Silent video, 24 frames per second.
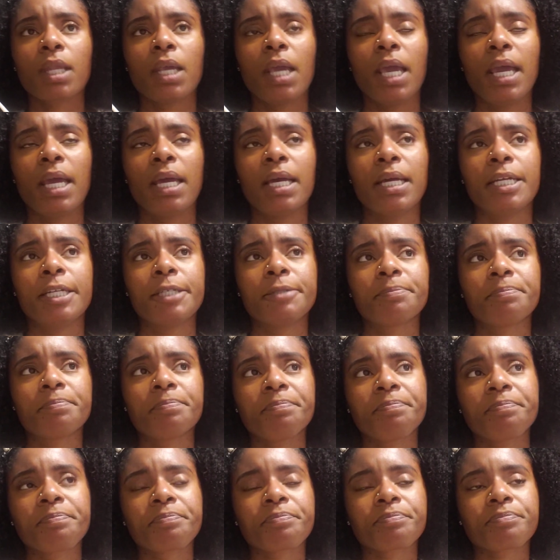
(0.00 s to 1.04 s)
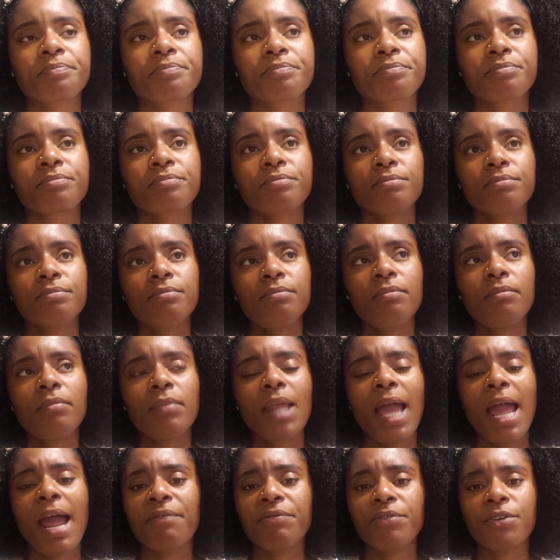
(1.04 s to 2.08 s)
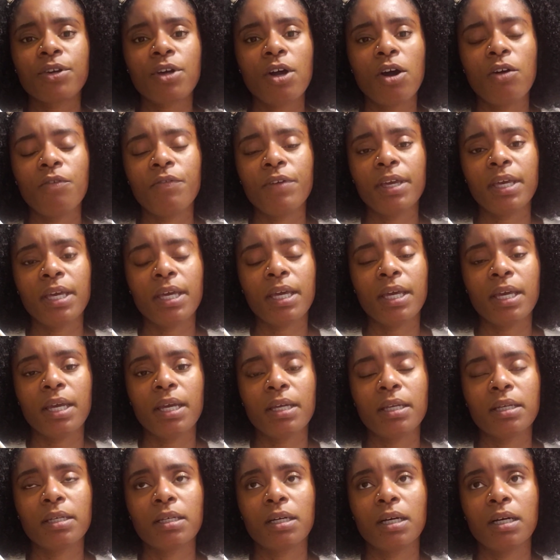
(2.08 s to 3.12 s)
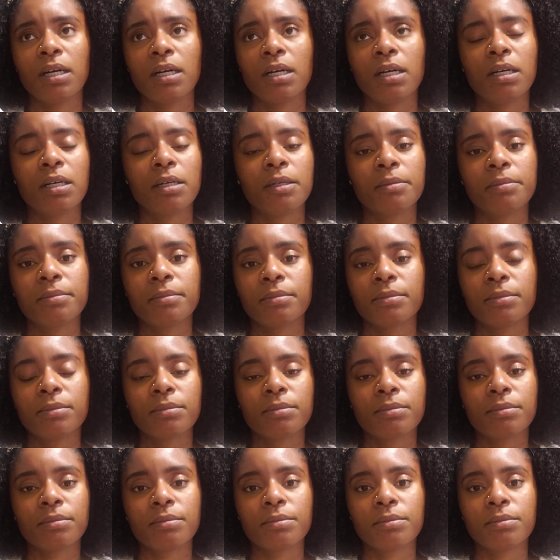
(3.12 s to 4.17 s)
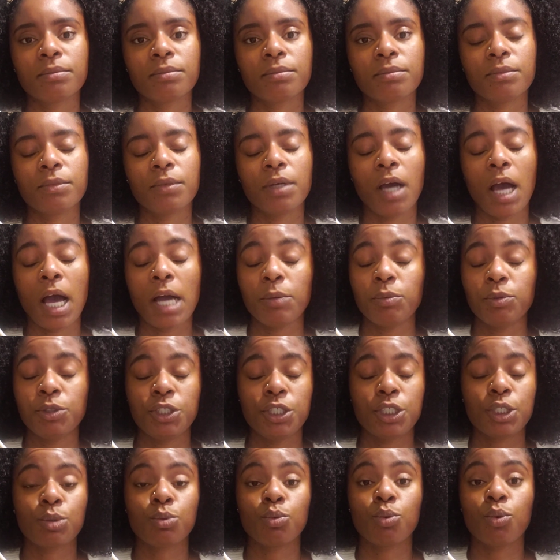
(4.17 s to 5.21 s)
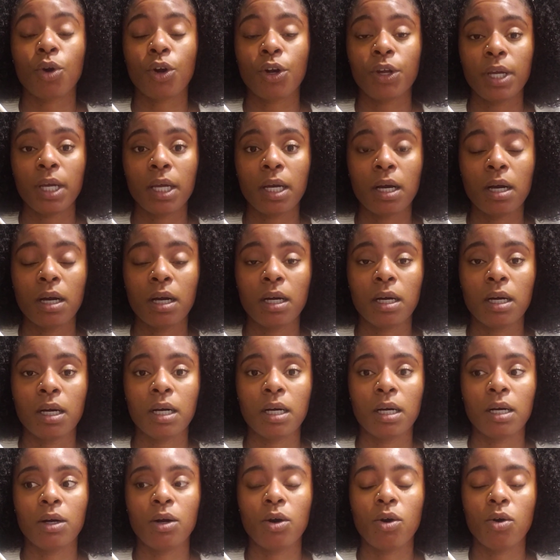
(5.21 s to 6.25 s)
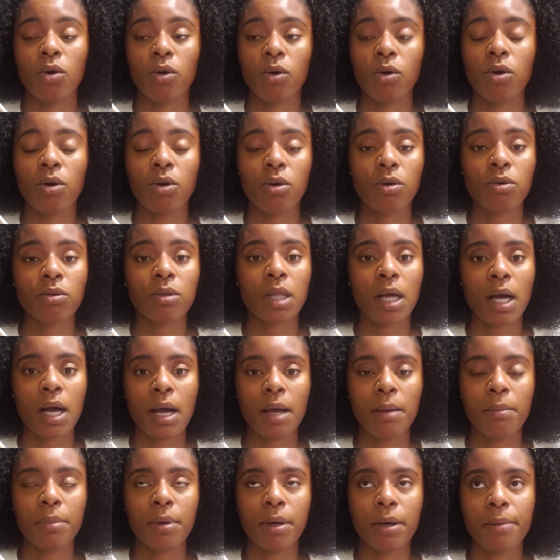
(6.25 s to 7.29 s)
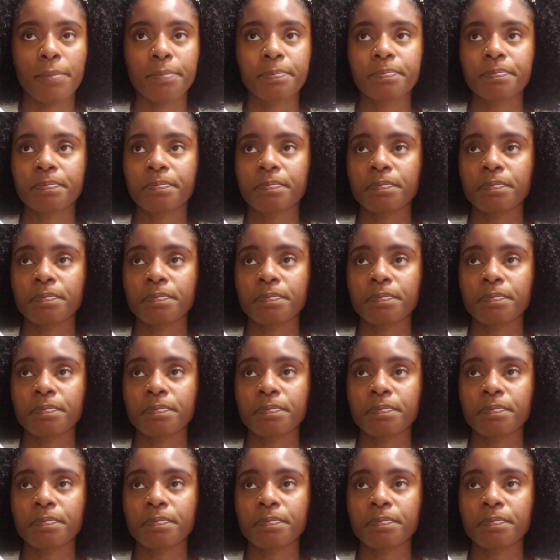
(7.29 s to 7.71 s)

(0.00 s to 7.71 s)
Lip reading: And after COVID hit, I was just working a whole lot, but